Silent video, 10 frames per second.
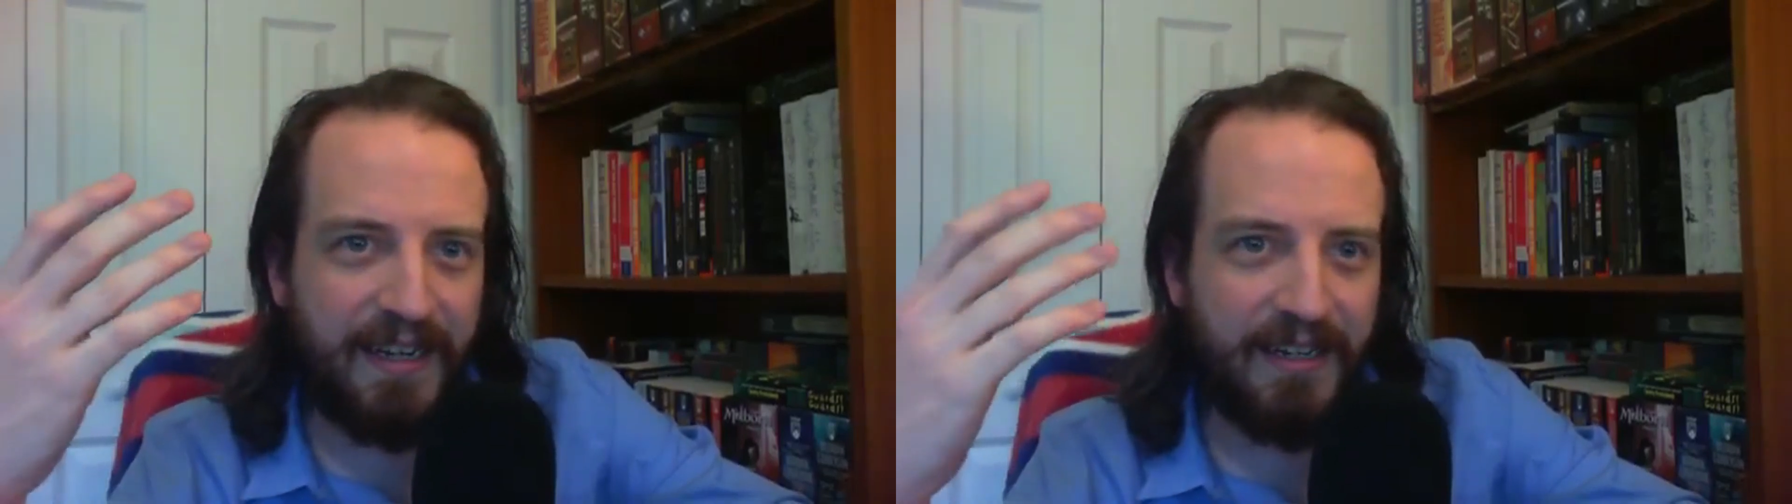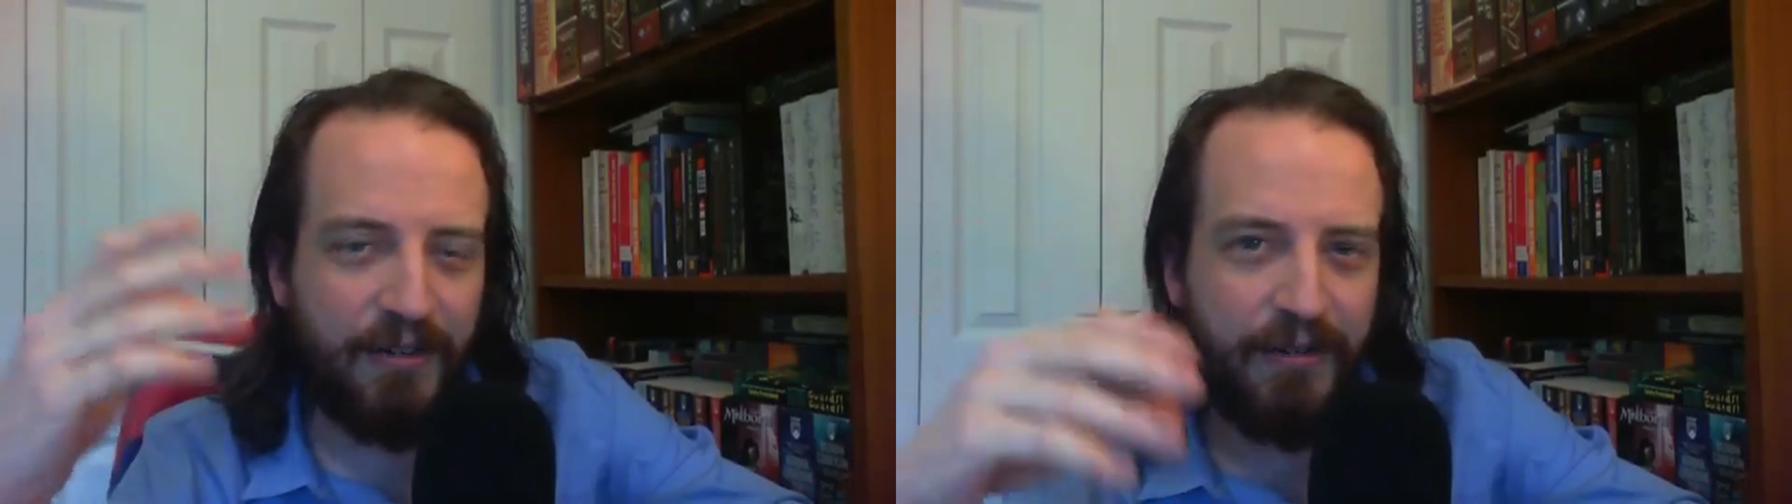
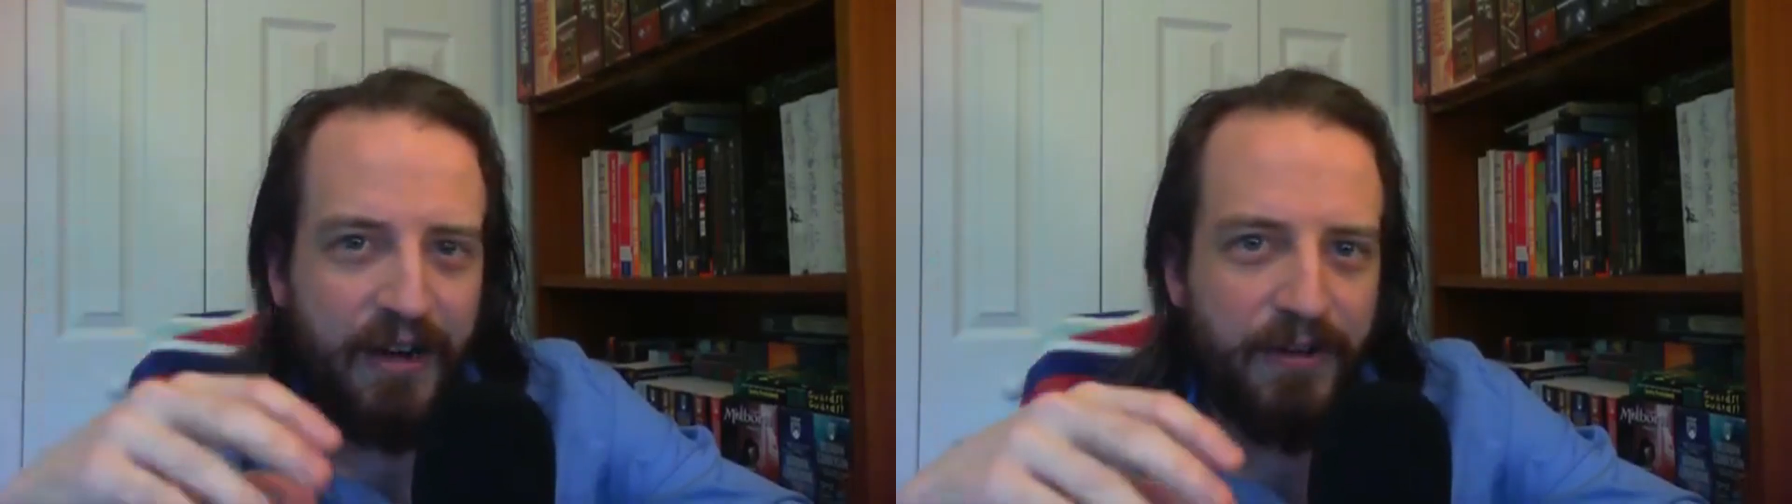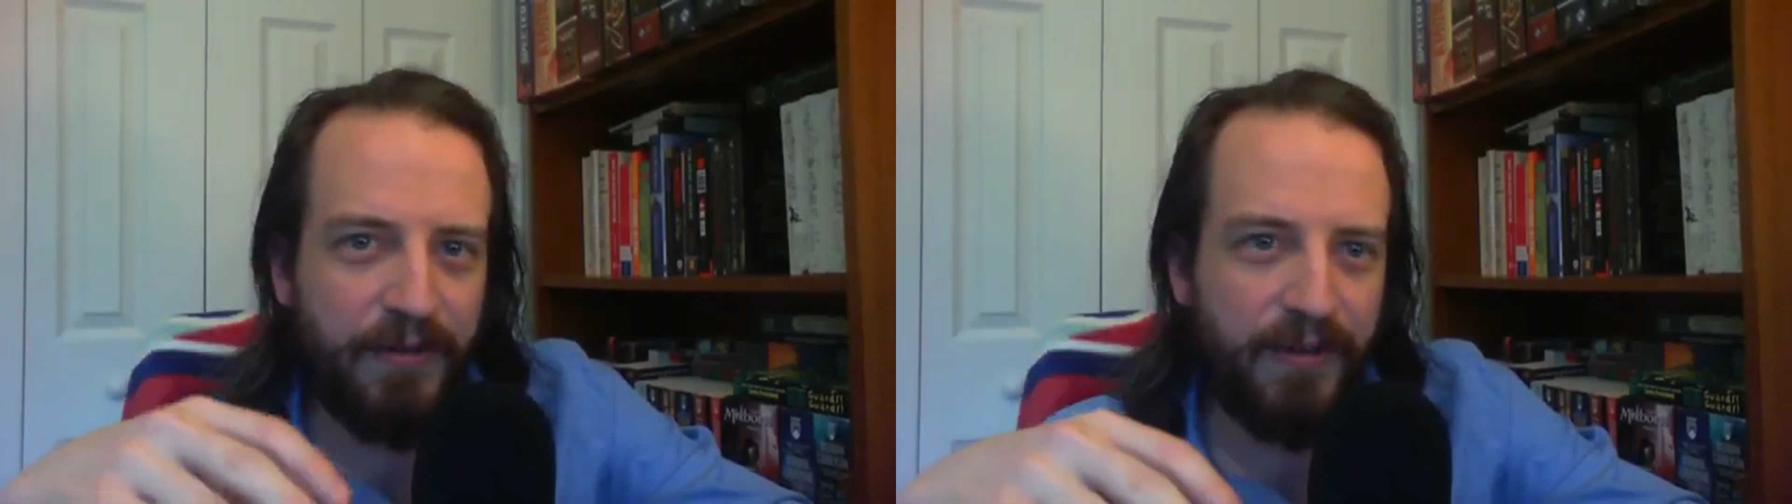and you
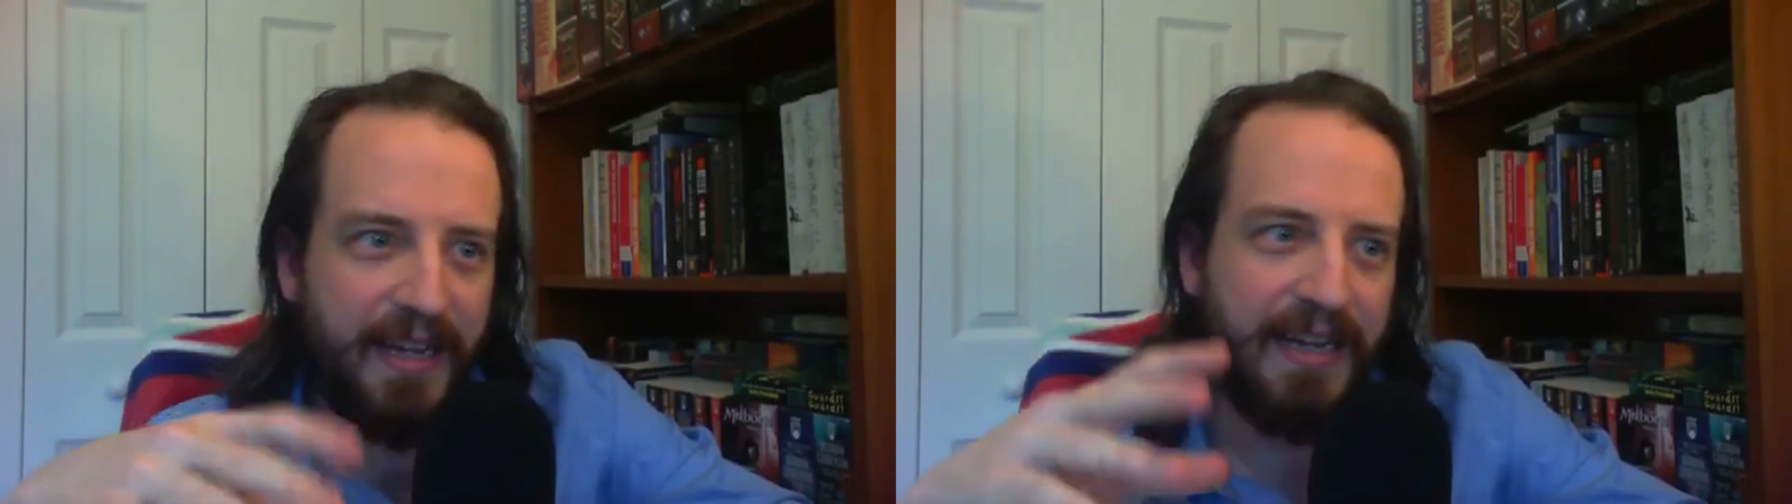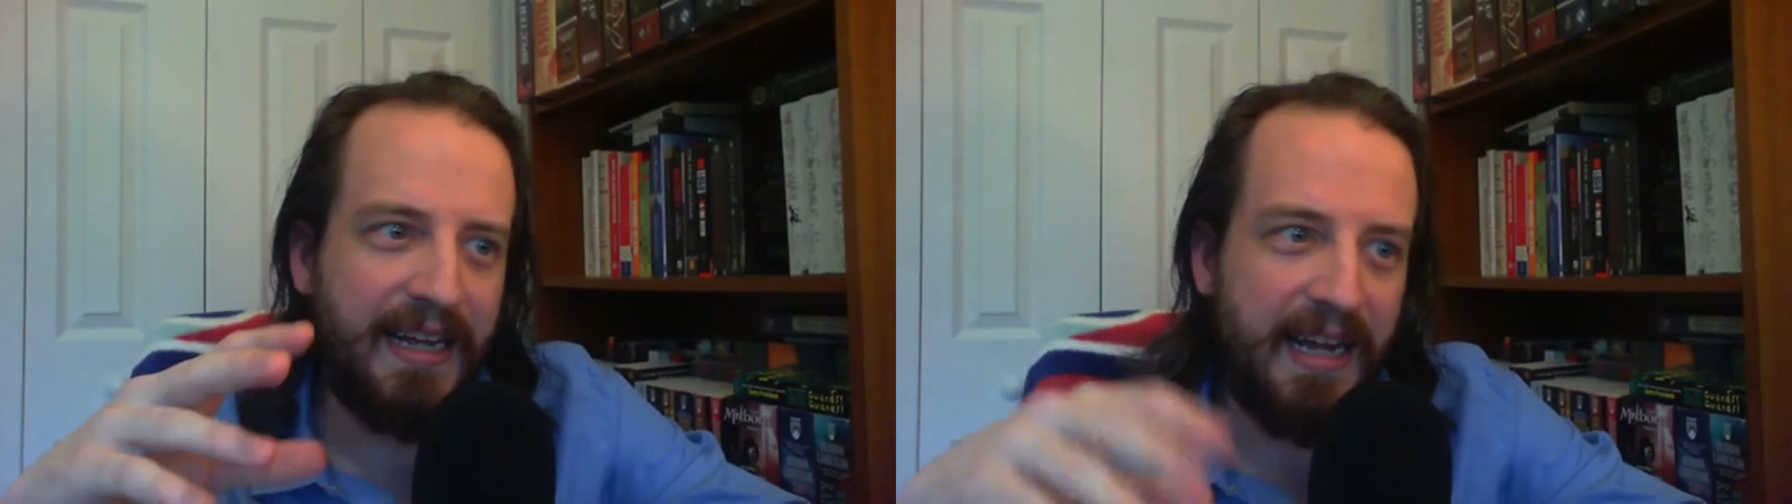go
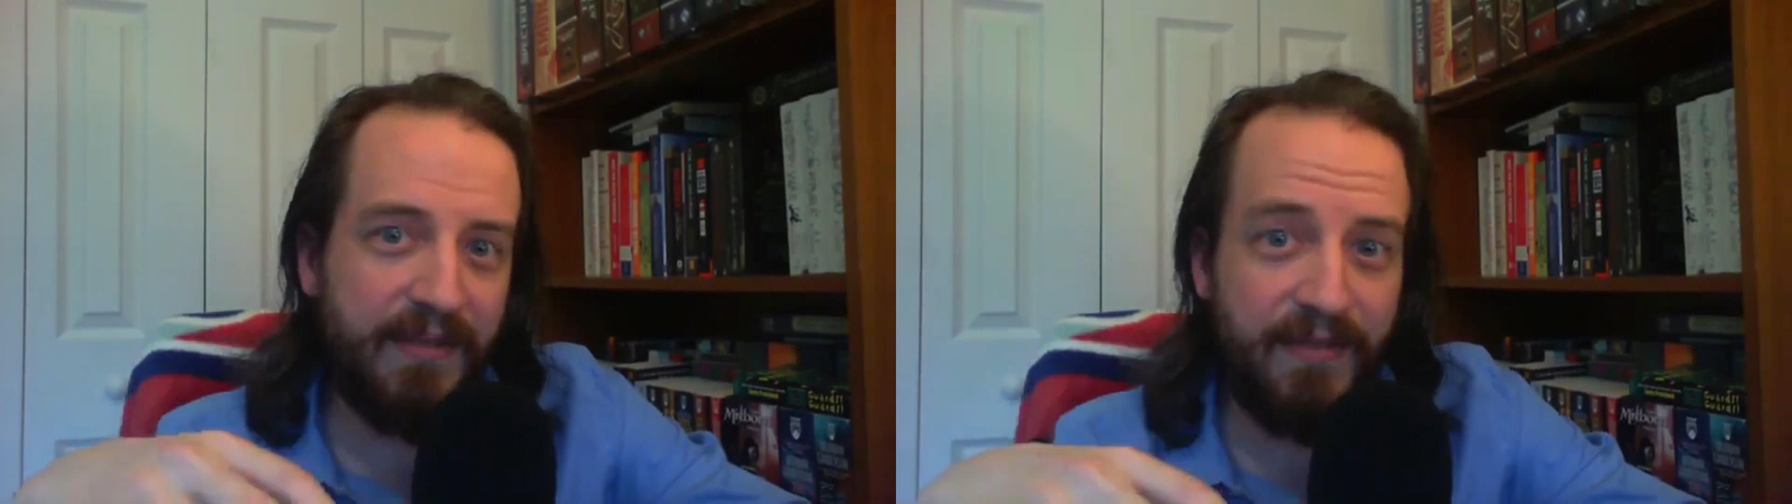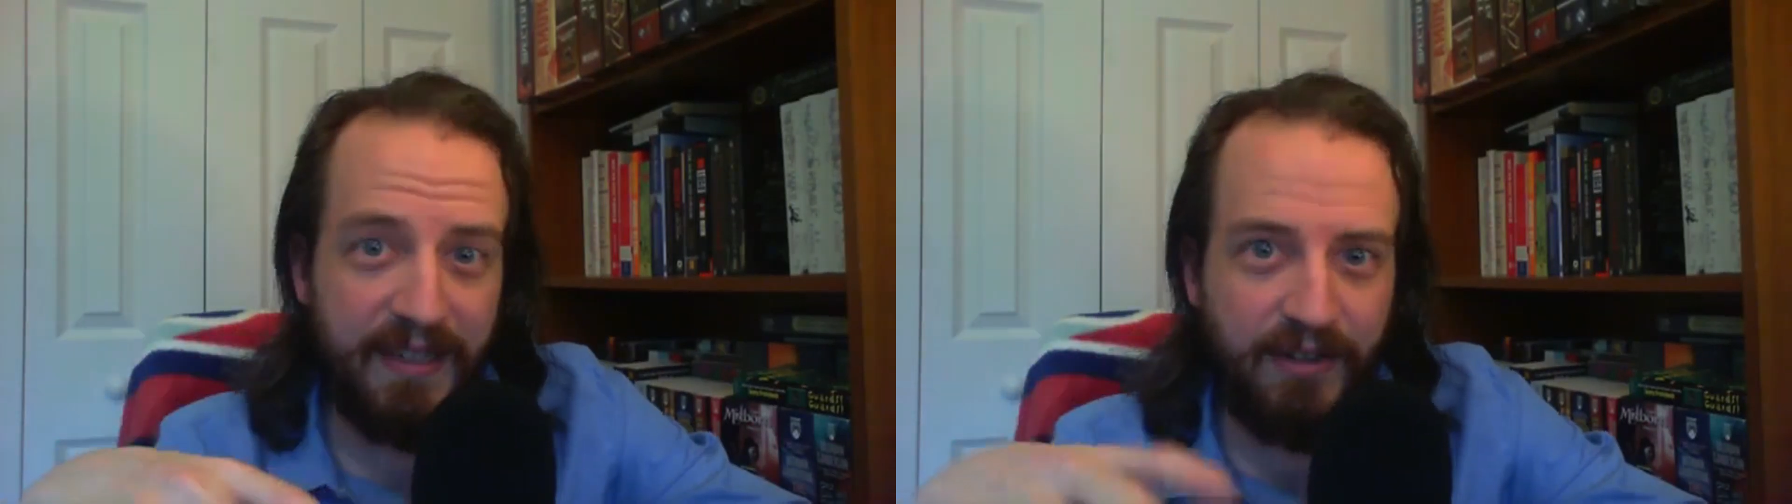like kind
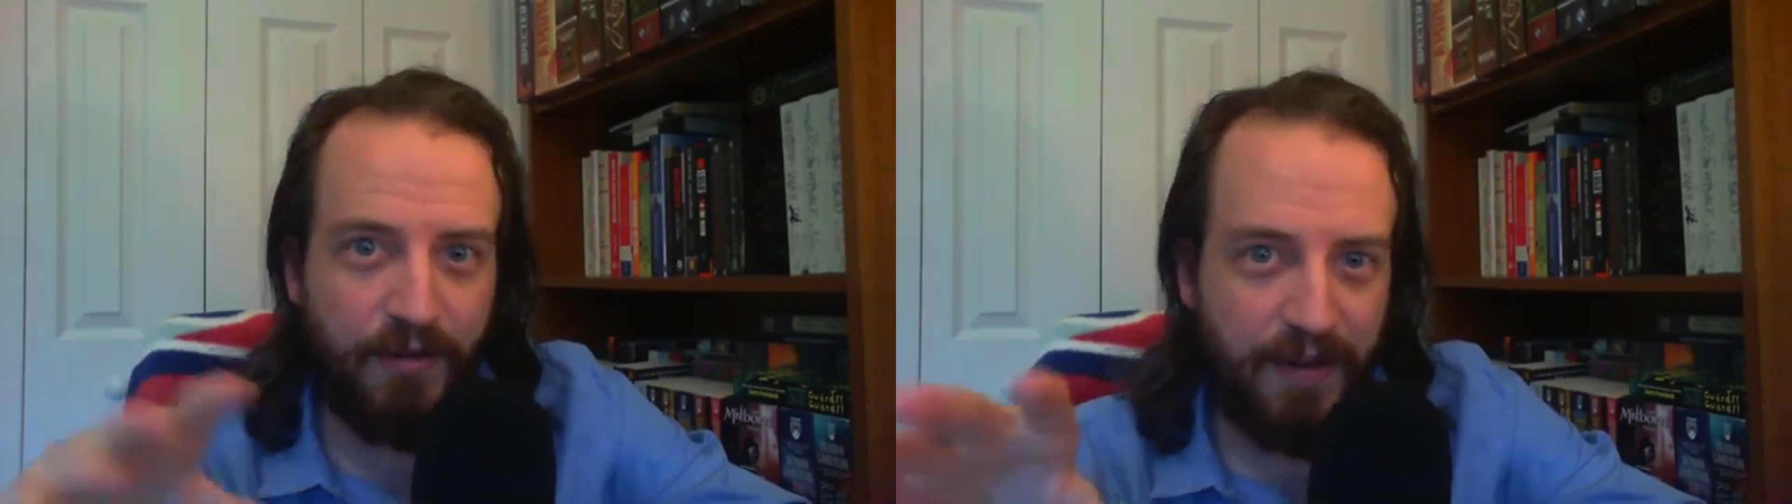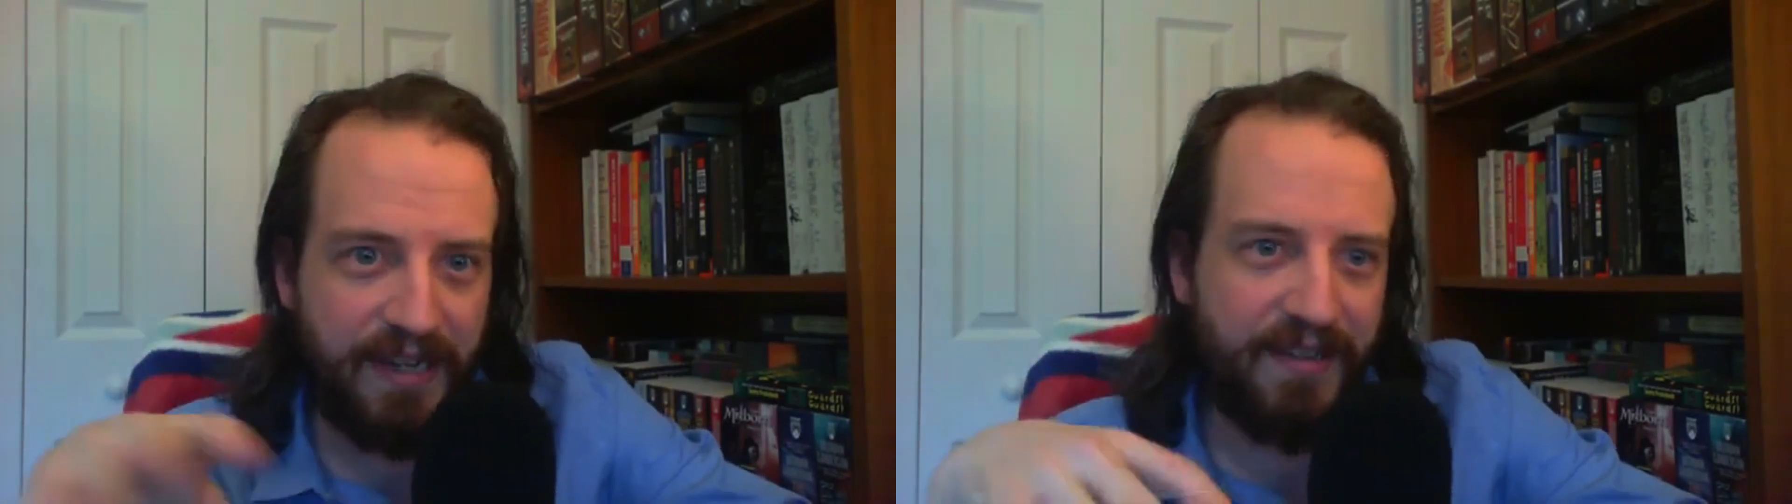of
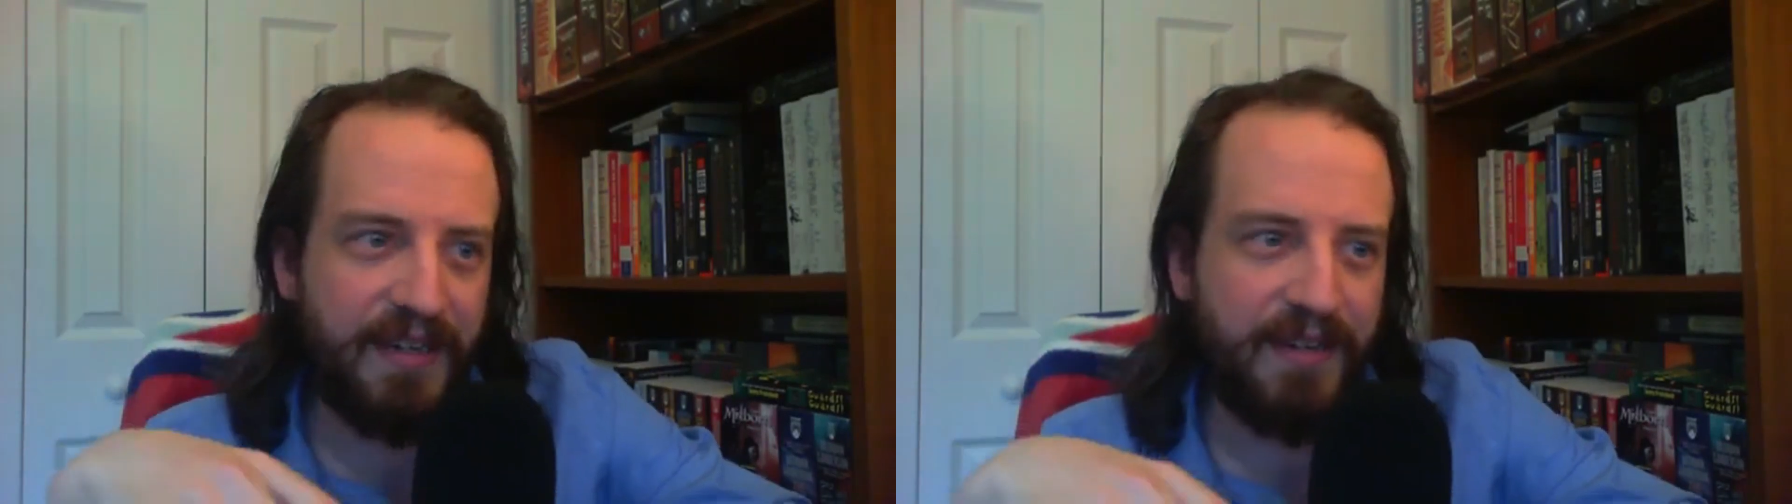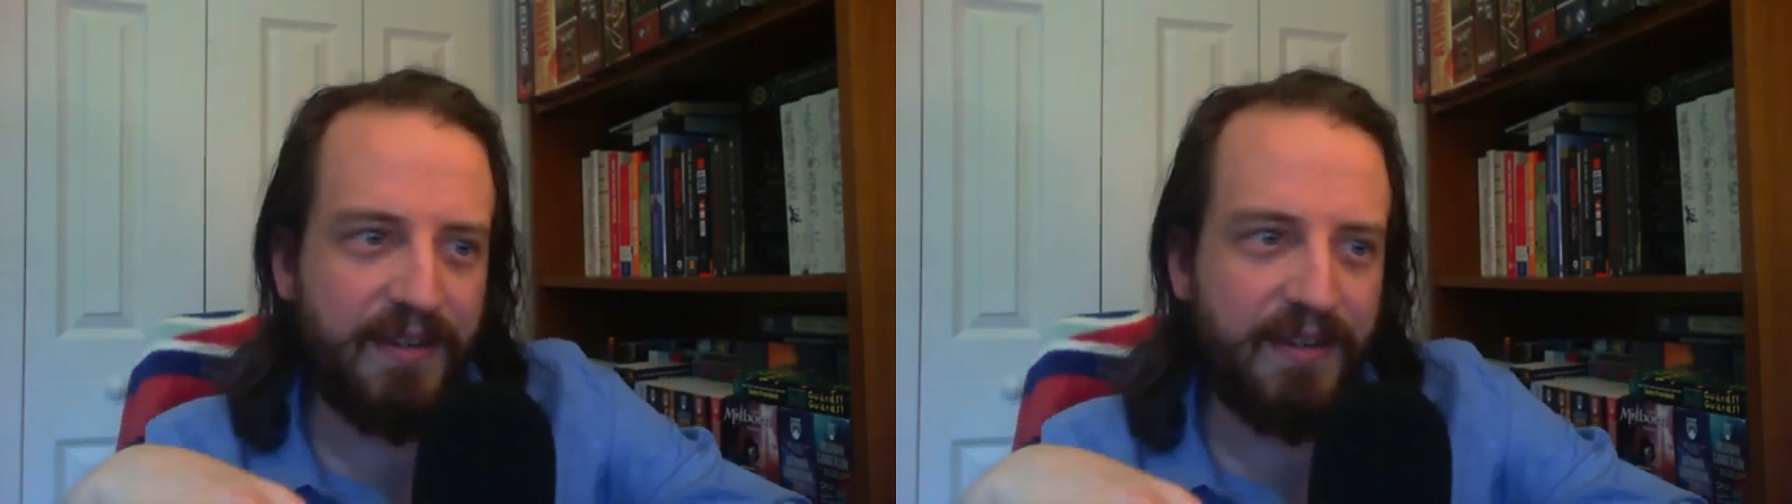crazy